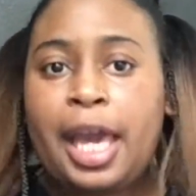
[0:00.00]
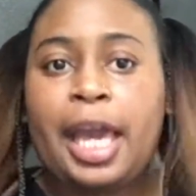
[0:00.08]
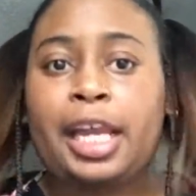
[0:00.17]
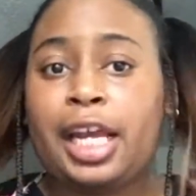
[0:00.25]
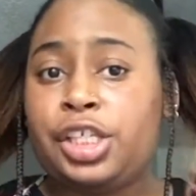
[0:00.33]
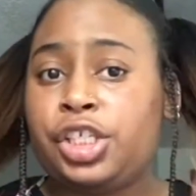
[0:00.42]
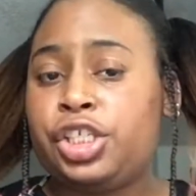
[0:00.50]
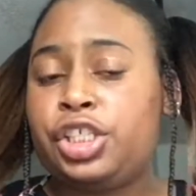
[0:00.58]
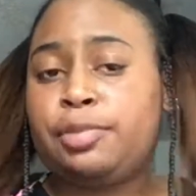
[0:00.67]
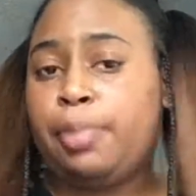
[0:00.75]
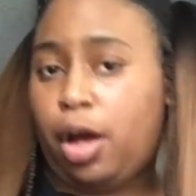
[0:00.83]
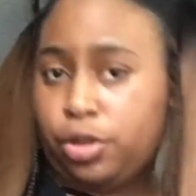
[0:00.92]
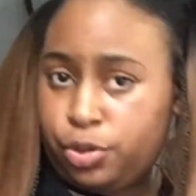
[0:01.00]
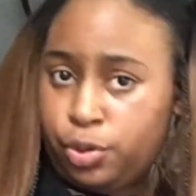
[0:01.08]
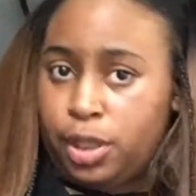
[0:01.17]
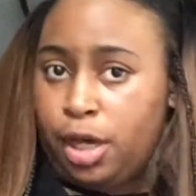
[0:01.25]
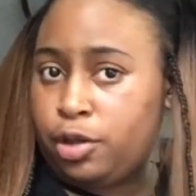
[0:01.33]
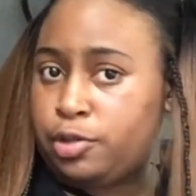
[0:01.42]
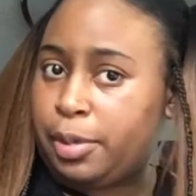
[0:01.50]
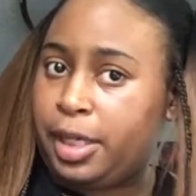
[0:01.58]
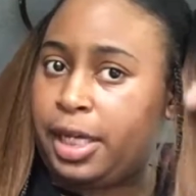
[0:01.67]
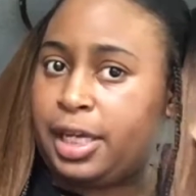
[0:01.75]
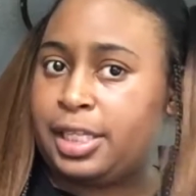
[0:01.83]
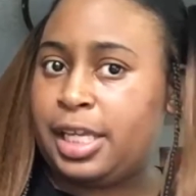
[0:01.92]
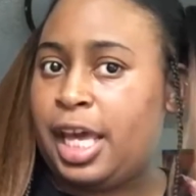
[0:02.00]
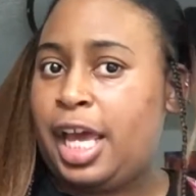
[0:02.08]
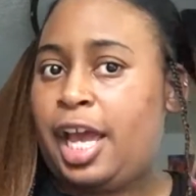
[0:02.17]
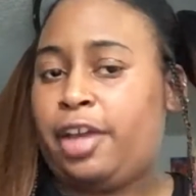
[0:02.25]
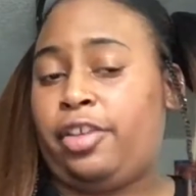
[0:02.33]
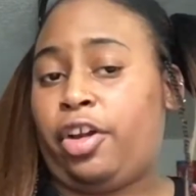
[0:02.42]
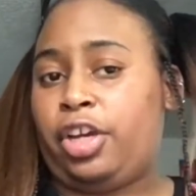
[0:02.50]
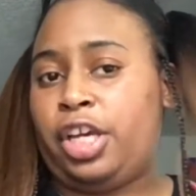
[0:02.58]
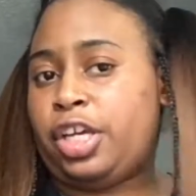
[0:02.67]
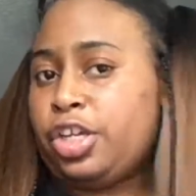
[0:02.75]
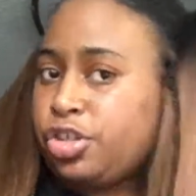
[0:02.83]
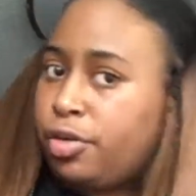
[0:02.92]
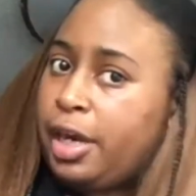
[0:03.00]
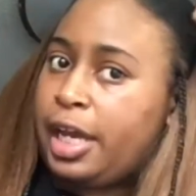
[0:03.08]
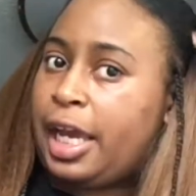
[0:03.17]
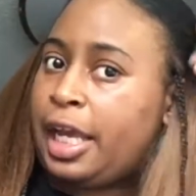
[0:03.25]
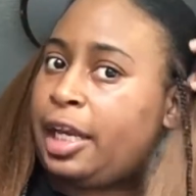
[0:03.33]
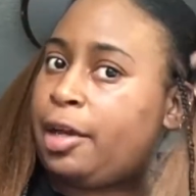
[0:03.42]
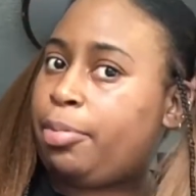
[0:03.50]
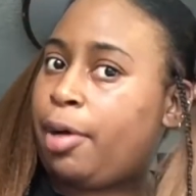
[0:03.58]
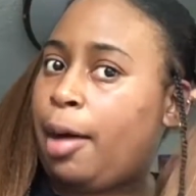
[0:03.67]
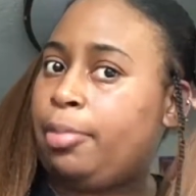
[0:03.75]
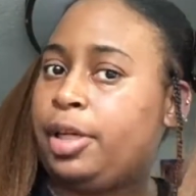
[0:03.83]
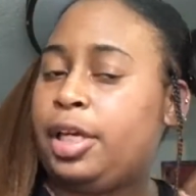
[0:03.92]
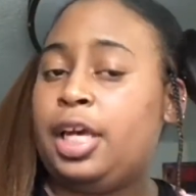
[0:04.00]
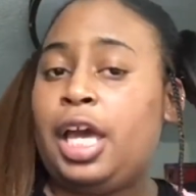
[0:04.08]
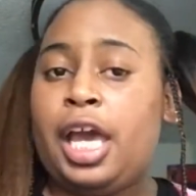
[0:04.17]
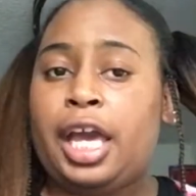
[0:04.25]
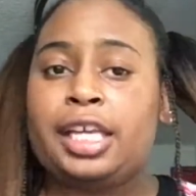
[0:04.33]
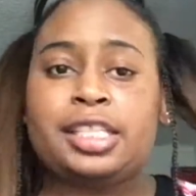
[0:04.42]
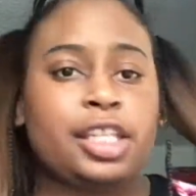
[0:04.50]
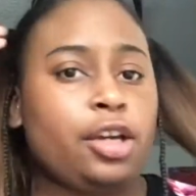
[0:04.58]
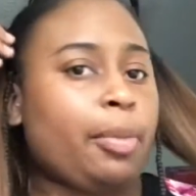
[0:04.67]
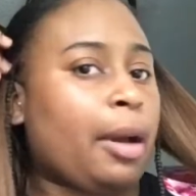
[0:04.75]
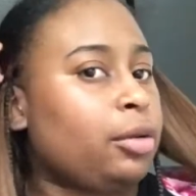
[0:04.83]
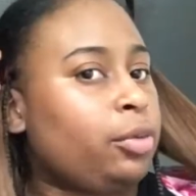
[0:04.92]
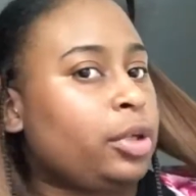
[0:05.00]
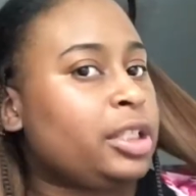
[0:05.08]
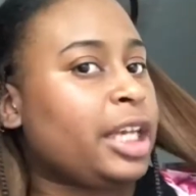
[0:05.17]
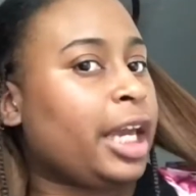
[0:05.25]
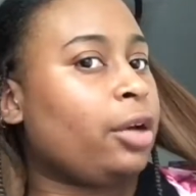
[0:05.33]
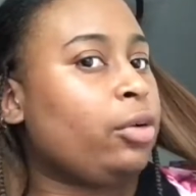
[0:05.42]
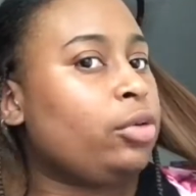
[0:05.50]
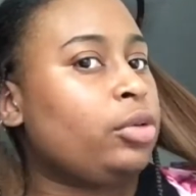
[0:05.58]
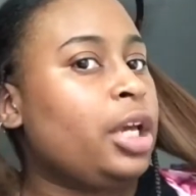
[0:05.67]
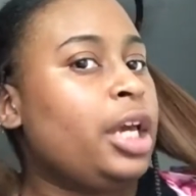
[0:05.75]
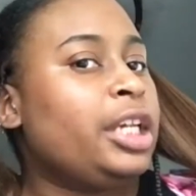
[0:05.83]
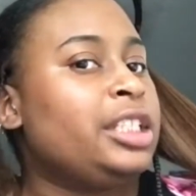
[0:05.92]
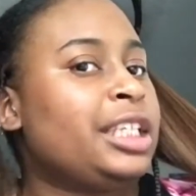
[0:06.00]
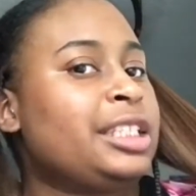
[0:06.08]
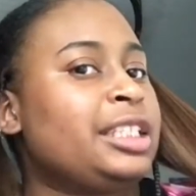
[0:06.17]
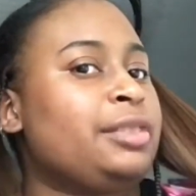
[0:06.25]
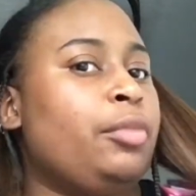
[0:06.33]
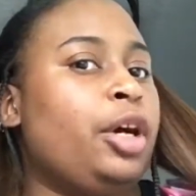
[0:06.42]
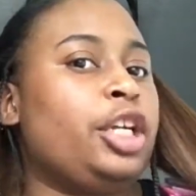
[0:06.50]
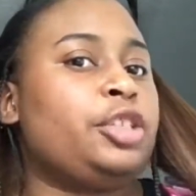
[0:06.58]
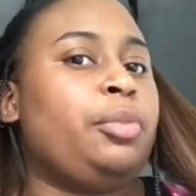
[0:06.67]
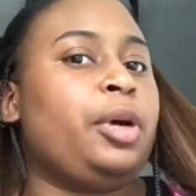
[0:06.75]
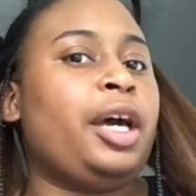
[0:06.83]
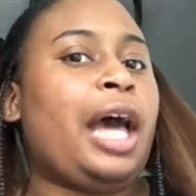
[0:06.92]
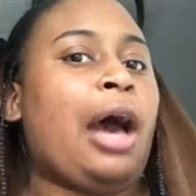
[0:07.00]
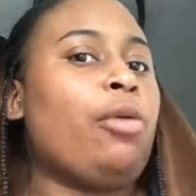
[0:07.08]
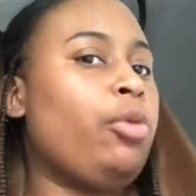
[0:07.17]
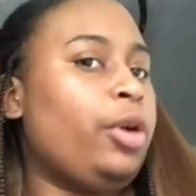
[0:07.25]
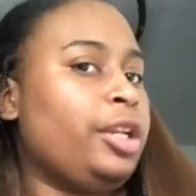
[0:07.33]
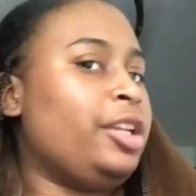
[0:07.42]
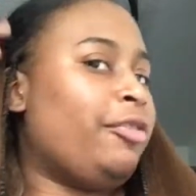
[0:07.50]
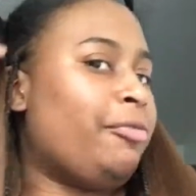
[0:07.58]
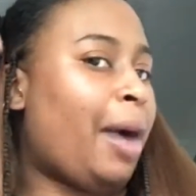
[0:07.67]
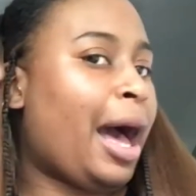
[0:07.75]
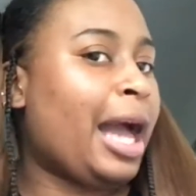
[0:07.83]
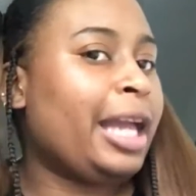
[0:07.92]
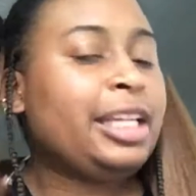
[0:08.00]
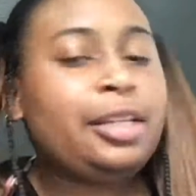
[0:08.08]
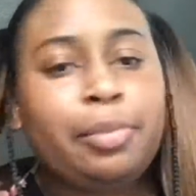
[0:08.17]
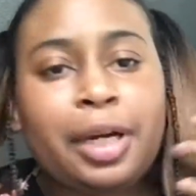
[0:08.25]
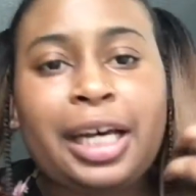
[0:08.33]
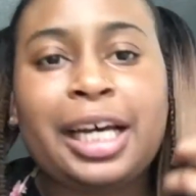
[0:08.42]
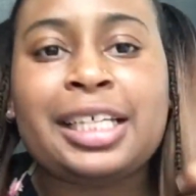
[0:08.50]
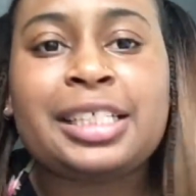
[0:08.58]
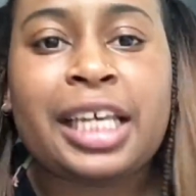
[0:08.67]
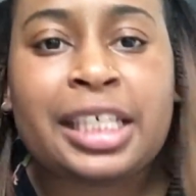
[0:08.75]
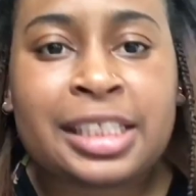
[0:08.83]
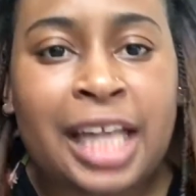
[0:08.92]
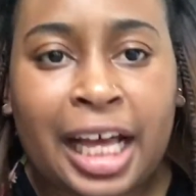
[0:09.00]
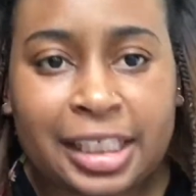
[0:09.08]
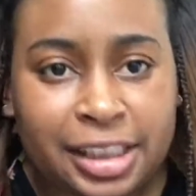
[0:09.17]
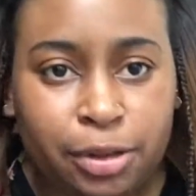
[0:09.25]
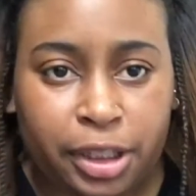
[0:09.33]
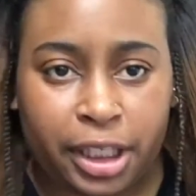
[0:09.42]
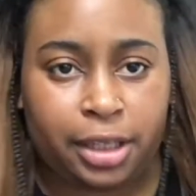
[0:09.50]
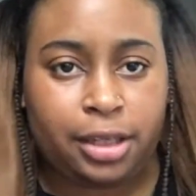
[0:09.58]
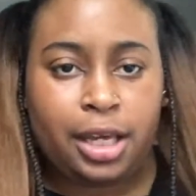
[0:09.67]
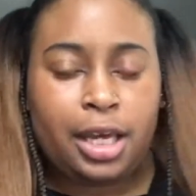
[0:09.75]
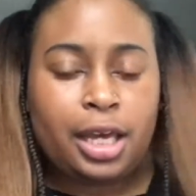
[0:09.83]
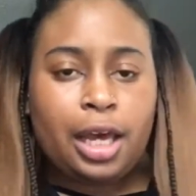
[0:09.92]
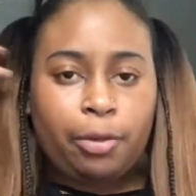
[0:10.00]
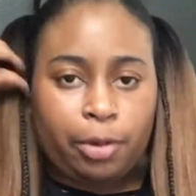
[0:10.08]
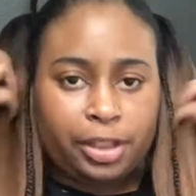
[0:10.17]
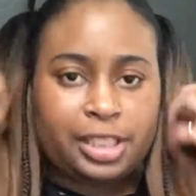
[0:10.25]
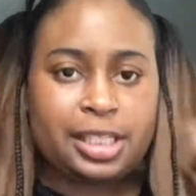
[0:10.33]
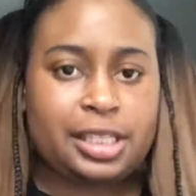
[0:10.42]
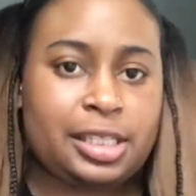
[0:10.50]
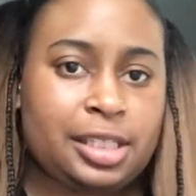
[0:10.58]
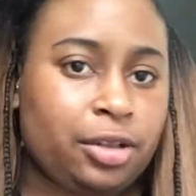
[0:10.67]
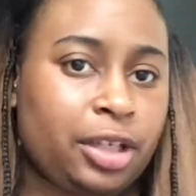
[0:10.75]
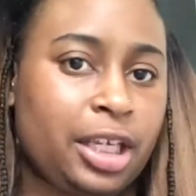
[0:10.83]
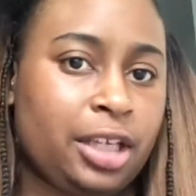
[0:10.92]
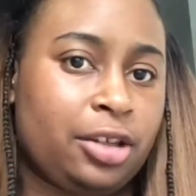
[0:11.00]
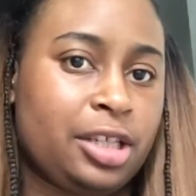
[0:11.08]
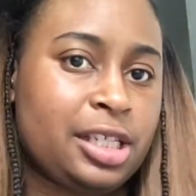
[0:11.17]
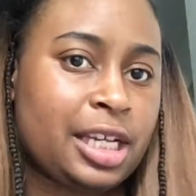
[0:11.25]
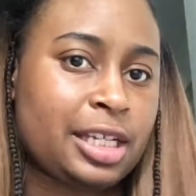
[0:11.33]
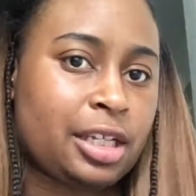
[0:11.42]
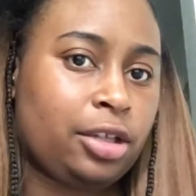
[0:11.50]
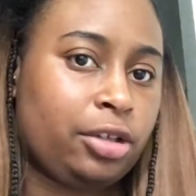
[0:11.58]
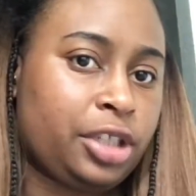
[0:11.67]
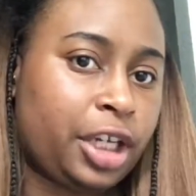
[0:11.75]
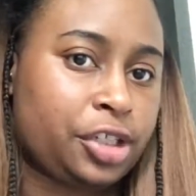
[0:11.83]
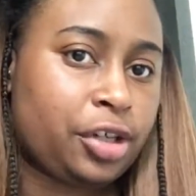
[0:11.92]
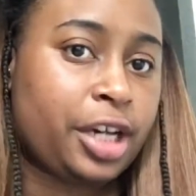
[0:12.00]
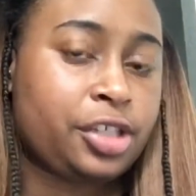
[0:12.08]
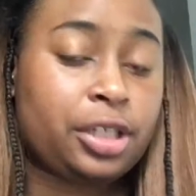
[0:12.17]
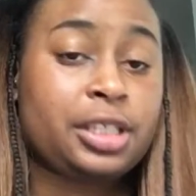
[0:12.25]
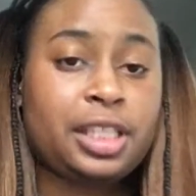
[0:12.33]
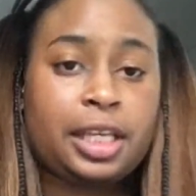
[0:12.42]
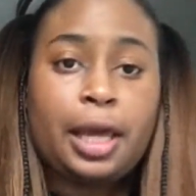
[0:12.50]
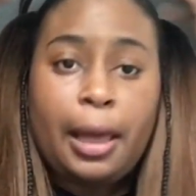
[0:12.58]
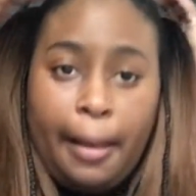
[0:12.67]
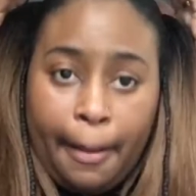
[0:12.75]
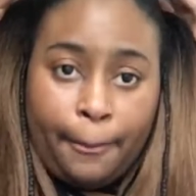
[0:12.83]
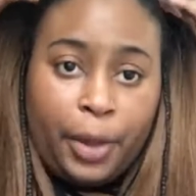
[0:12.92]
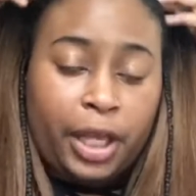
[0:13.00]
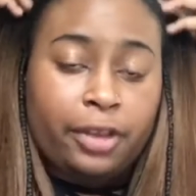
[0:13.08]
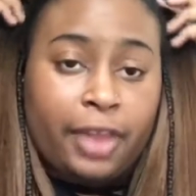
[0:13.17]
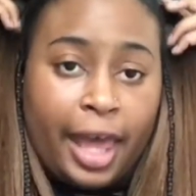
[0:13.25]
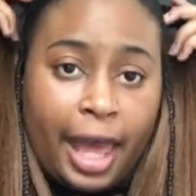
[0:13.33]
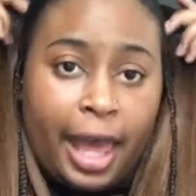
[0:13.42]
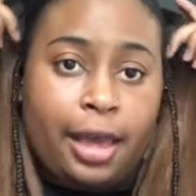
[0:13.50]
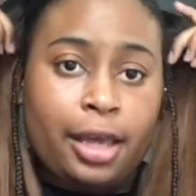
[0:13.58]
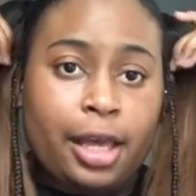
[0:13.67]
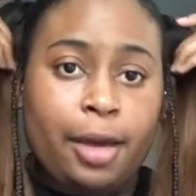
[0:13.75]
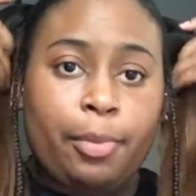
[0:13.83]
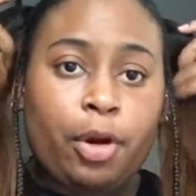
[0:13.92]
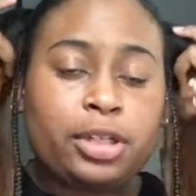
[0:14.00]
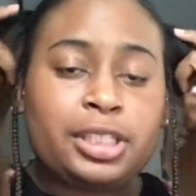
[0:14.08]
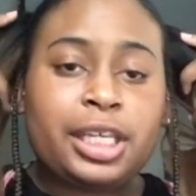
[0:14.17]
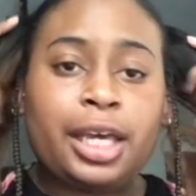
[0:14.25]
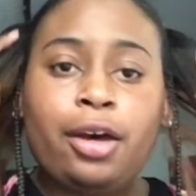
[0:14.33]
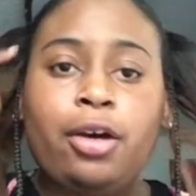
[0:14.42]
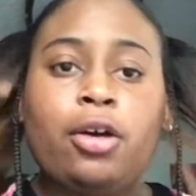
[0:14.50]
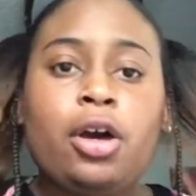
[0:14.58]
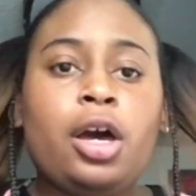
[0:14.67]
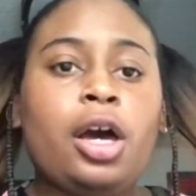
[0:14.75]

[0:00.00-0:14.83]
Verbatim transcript: And I should have just bought two of those because their kinky straight and it probably it still probably would have tangled just as much but i wouldn't have mind because it's not silky well this isn't silky either this has a little texture as you can see but that ponytail